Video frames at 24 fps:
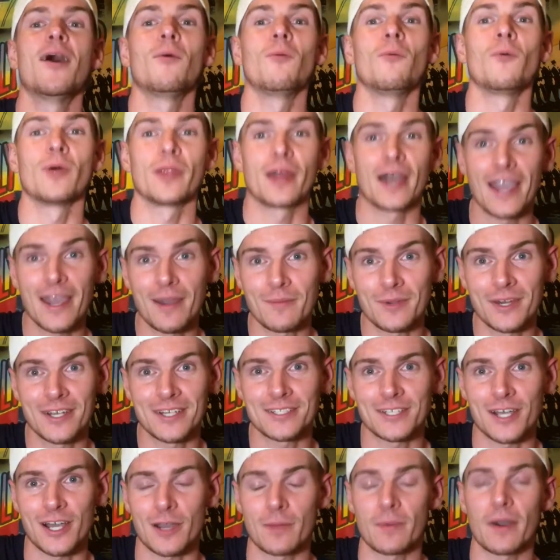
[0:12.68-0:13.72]
What I am going
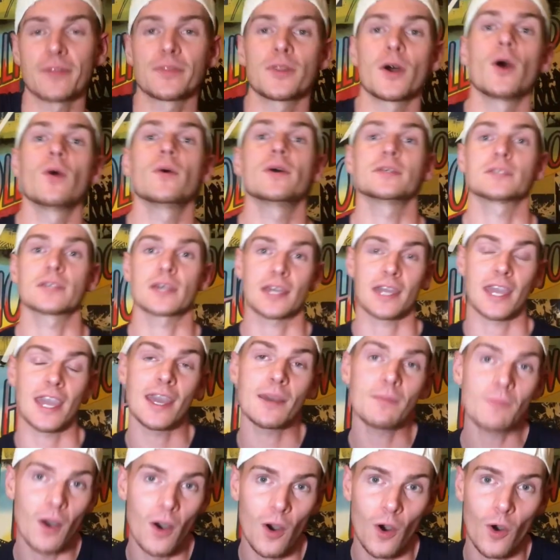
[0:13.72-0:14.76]
to talk about, though, is I
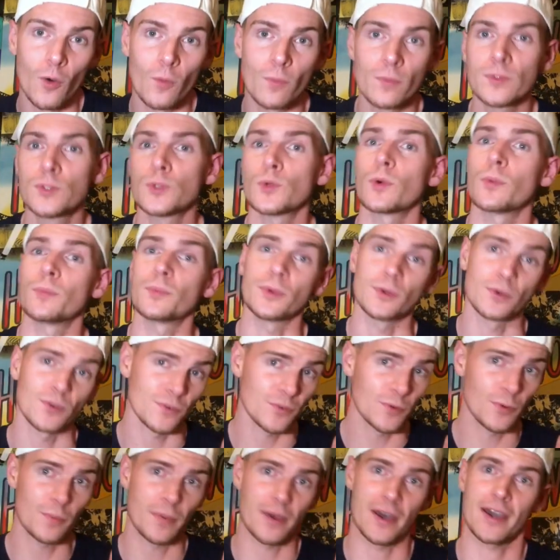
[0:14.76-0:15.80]
came home to a
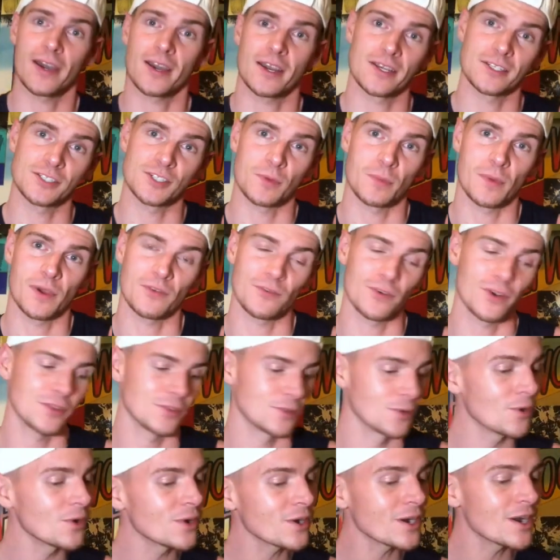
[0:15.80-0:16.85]
beautiful package on my front
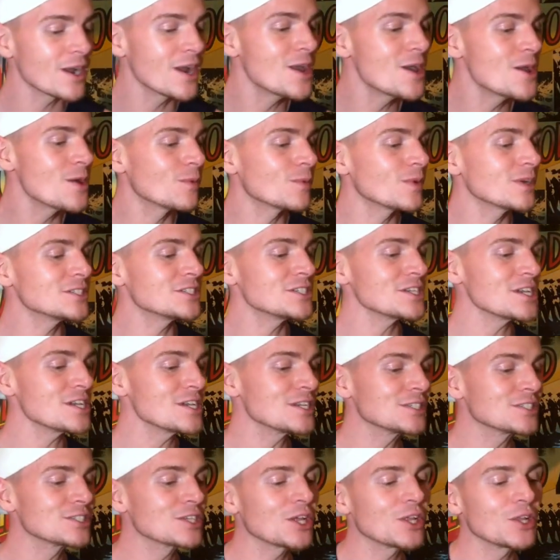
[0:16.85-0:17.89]
door, which
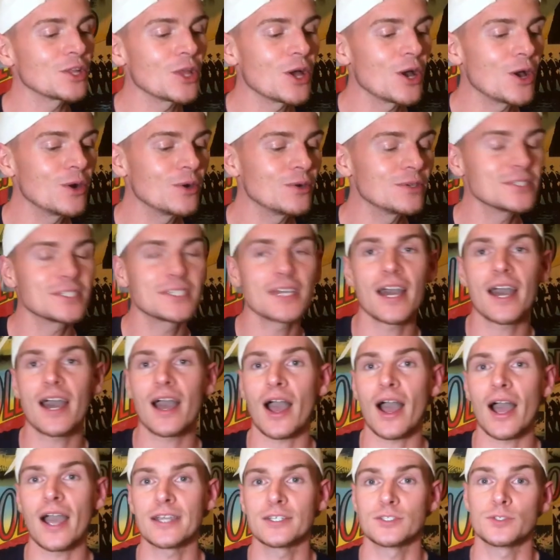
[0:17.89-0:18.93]
is clothes
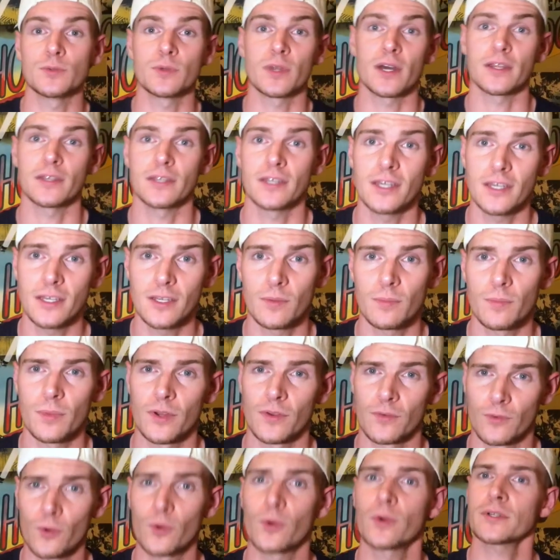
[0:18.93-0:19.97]
that I do not need,
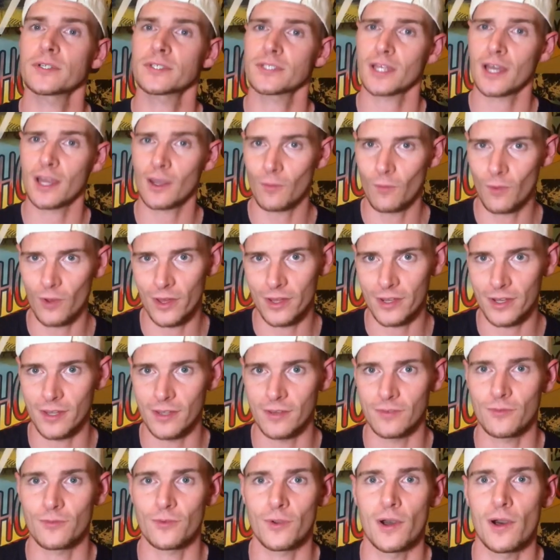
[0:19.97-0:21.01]
but of course I
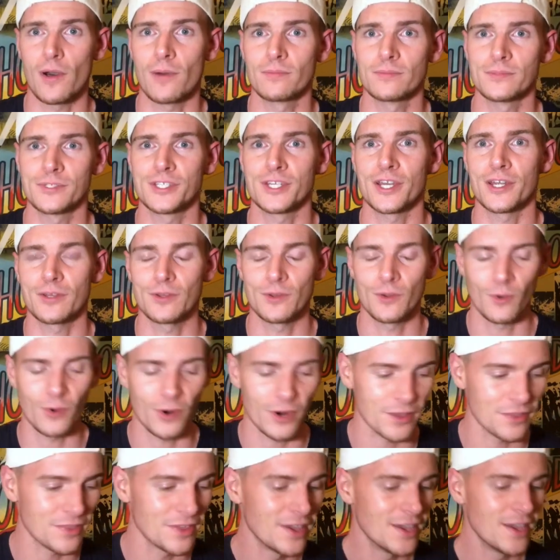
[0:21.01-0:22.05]
wanted, from Gen
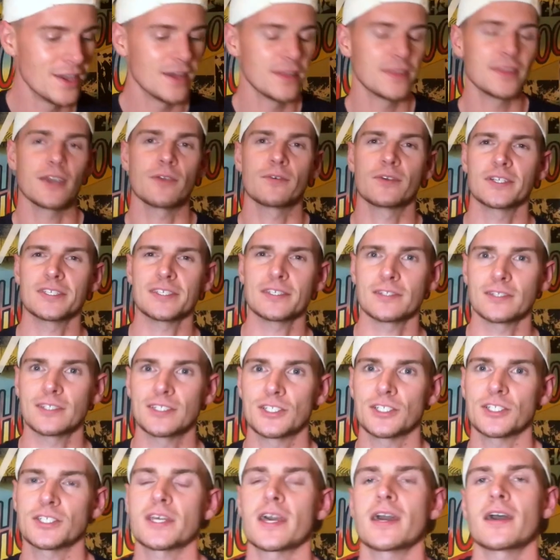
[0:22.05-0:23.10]
North. They
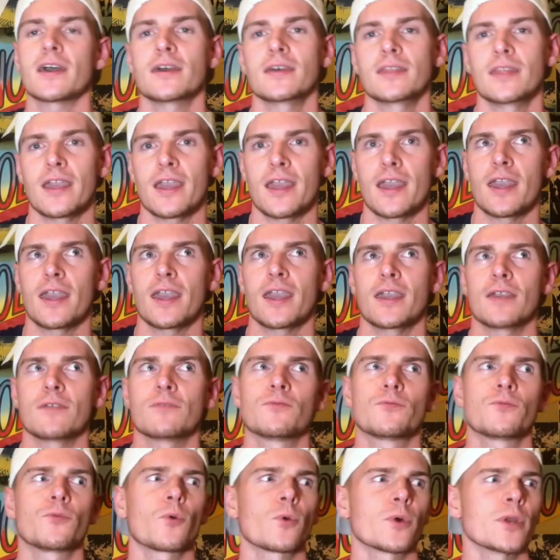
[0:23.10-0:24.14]
recently just had a
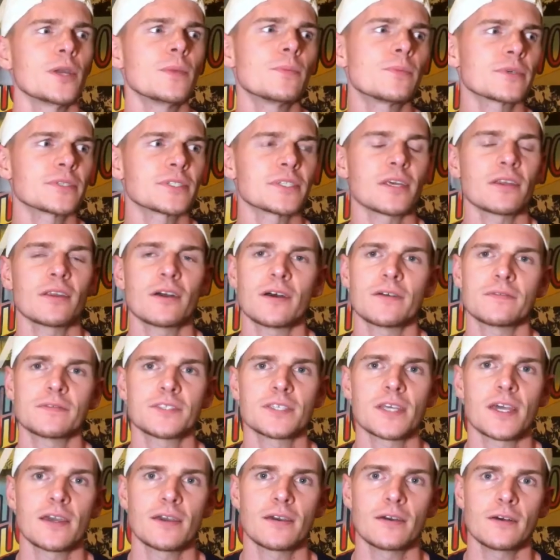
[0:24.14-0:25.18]
40% off
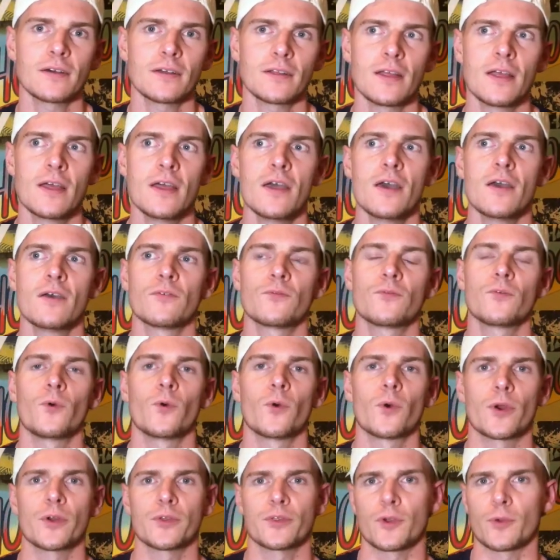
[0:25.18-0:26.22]
sale
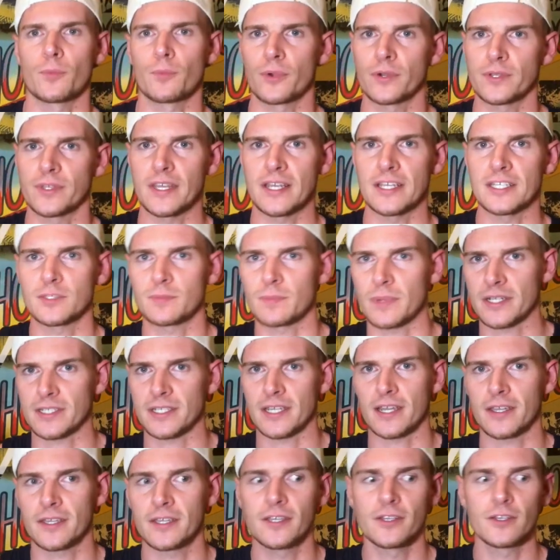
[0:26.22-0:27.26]
for their birthday
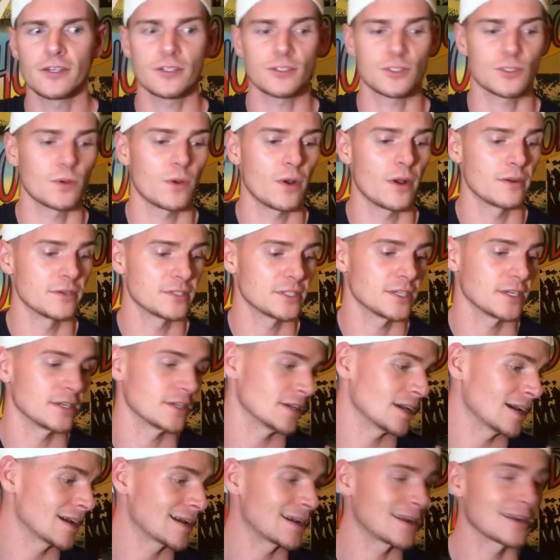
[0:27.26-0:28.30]
spectacular, so I was
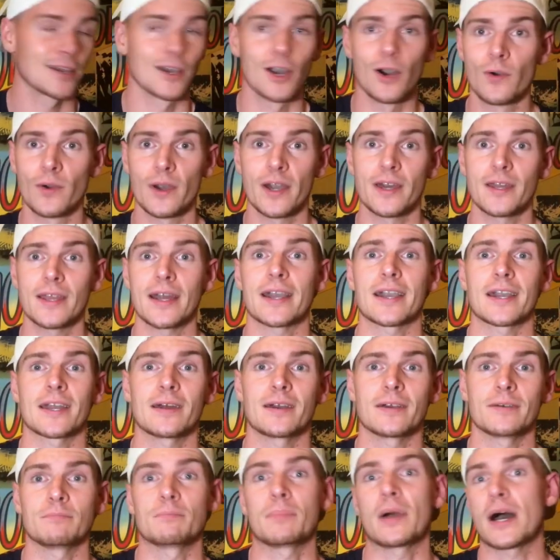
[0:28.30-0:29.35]
like, I gotta go in, I
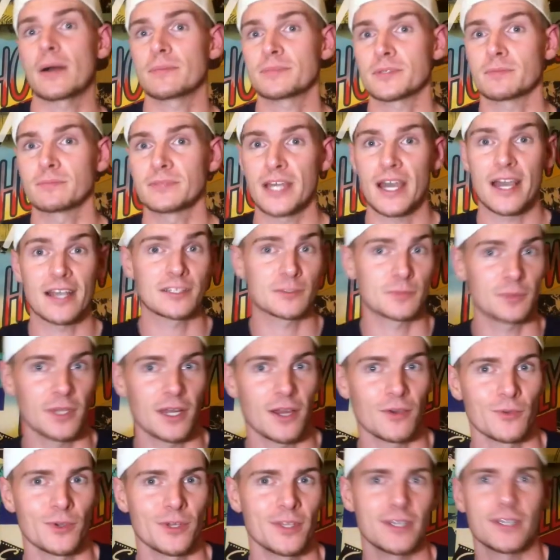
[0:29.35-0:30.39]
gotta pop some tags, but
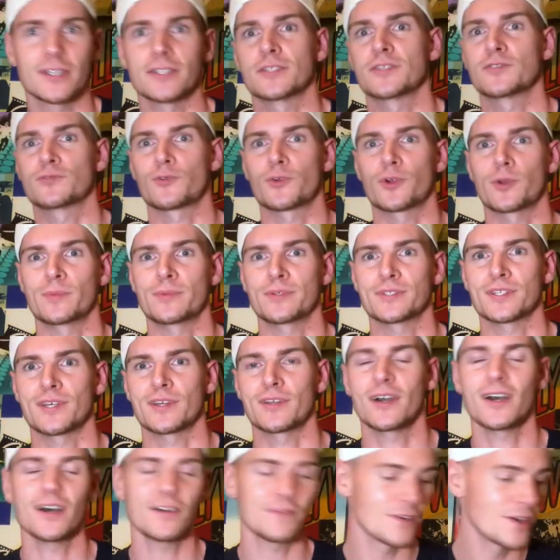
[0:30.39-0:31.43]
not really, because it's
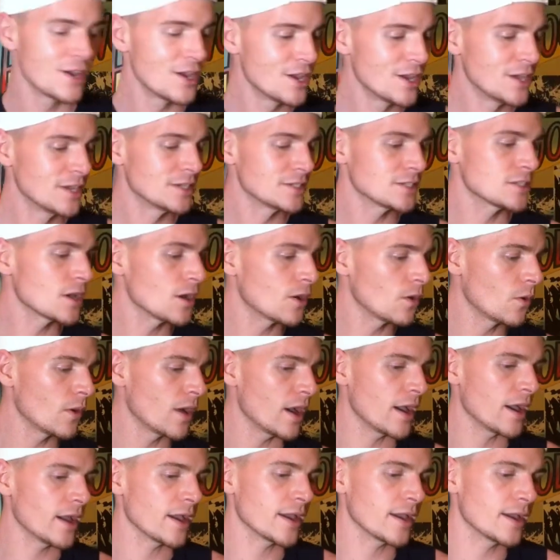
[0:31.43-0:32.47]
40% off. So
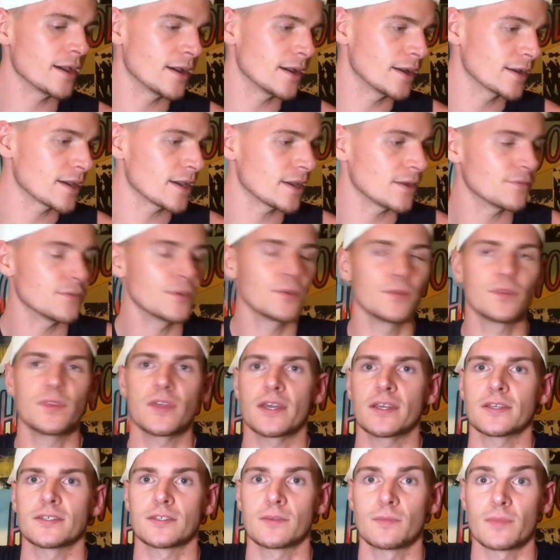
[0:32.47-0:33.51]
I got a few
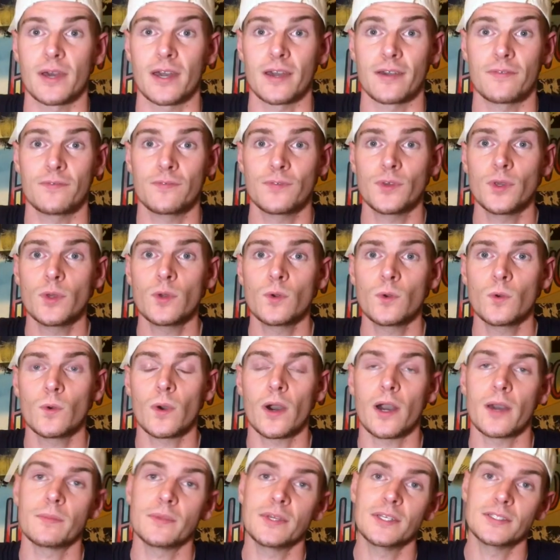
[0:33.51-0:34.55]
things, and by a few,
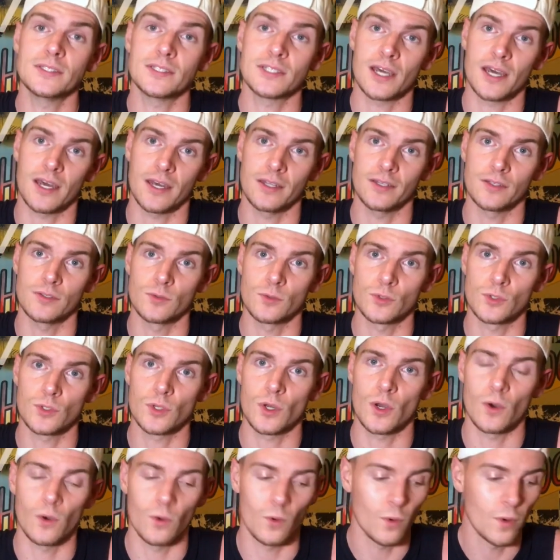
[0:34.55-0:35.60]
I mean 10.
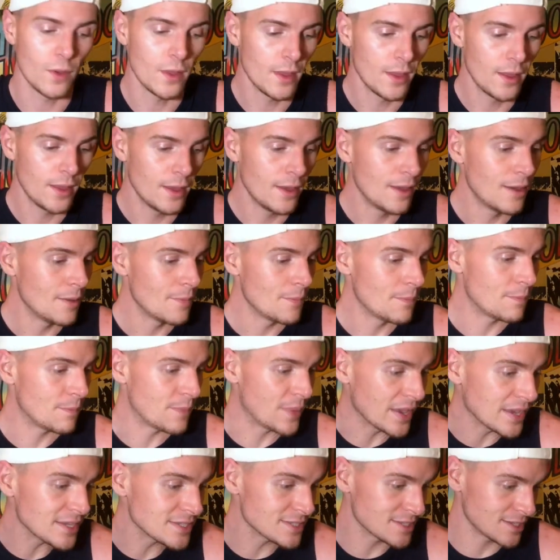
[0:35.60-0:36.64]
So
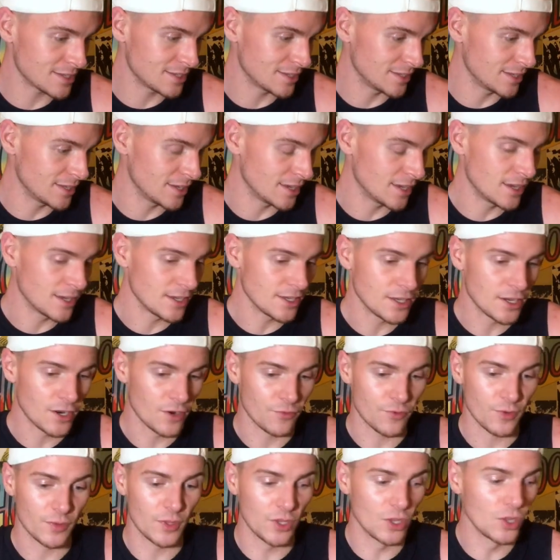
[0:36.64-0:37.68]
basically, you
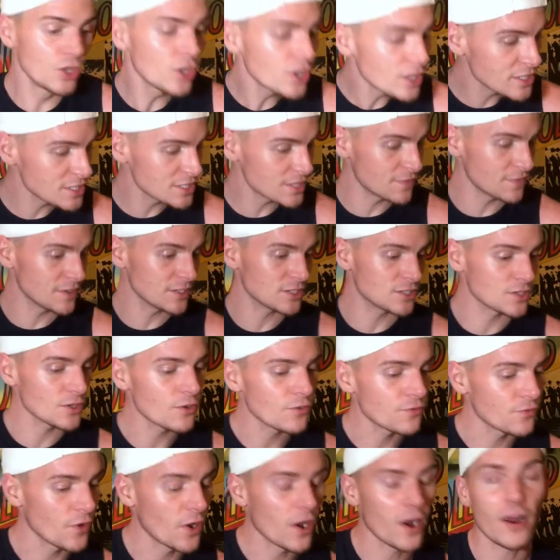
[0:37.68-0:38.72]
know, from the looks of it
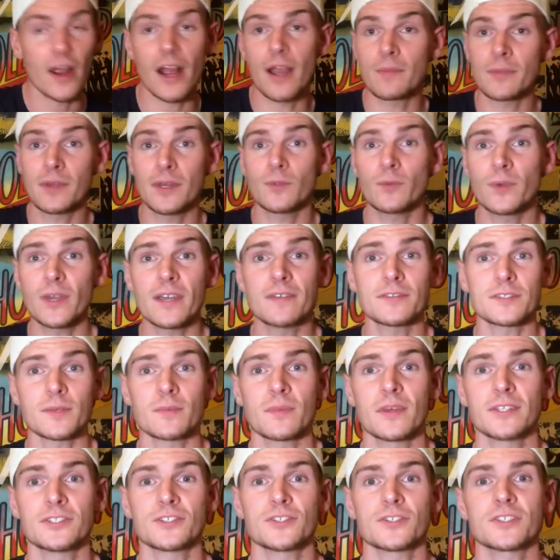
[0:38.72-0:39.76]
so far, I mean, we have
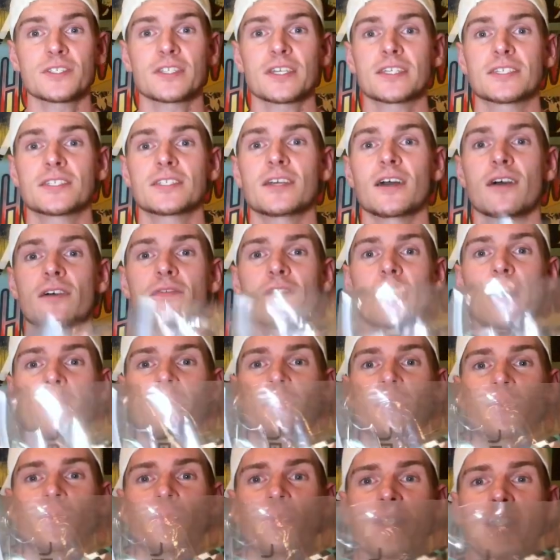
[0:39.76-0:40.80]
some interesting stuff. I
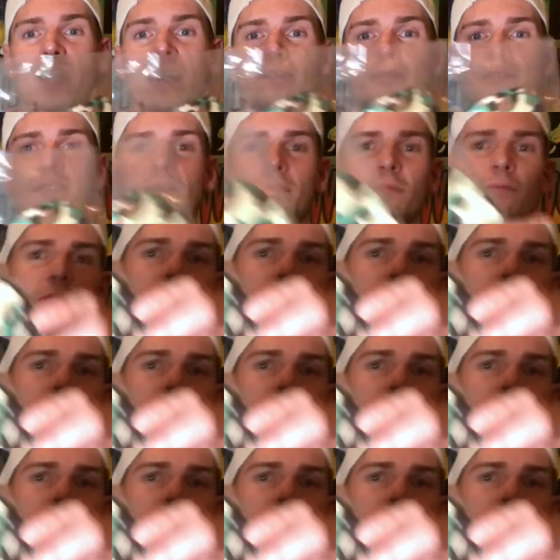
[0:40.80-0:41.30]
mean, we have some